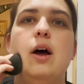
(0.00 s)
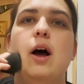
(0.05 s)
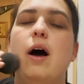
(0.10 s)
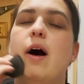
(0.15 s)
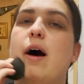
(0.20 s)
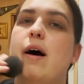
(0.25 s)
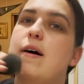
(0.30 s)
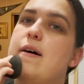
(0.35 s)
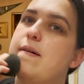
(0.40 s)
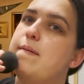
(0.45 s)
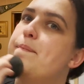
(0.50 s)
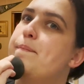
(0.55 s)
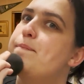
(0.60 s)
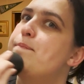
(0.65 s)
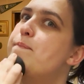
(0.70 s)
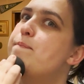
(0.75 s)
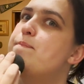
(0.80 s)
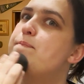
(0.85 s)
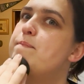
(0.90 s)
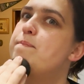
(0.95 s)
Um,
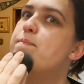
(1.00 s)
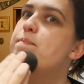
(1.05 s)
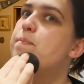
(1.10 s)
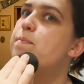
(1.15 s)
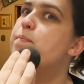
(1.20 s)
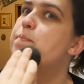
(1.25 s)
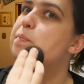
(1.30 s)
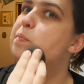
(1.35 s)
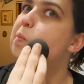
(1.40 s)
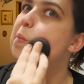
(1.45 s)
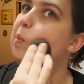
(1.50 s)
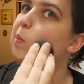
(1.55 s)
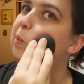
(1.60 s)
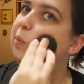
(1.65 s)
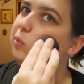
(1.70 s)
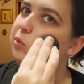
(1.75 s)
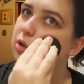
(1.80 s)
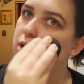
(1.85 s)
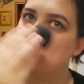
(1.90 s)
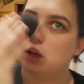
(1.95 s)

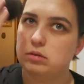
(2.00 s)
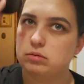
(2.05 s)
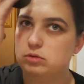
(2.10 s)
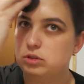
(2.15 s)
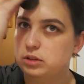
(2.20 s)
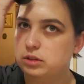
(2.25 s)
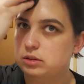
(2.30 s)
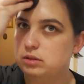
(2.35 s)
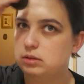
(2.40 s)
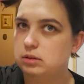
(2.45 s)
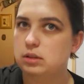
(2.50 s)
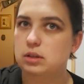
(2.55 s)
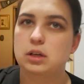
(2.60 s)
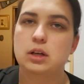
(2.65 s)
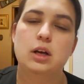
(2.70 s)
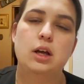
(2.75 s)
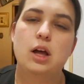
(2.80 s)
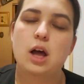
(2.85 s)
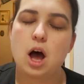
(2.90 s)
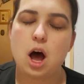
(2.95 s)
you know, just
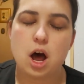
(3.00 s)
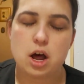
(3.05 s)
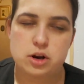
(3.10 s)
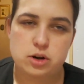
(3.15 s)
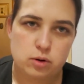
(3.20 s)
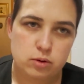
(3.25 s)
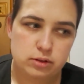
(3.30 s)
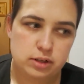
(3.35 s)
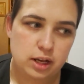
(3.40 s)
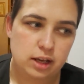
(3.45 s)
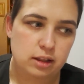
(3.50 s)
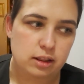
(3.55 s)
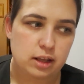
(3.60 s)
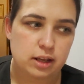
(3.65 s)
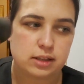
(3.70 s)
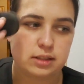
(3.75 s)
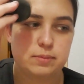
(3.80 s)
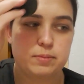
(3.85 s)
adulting things.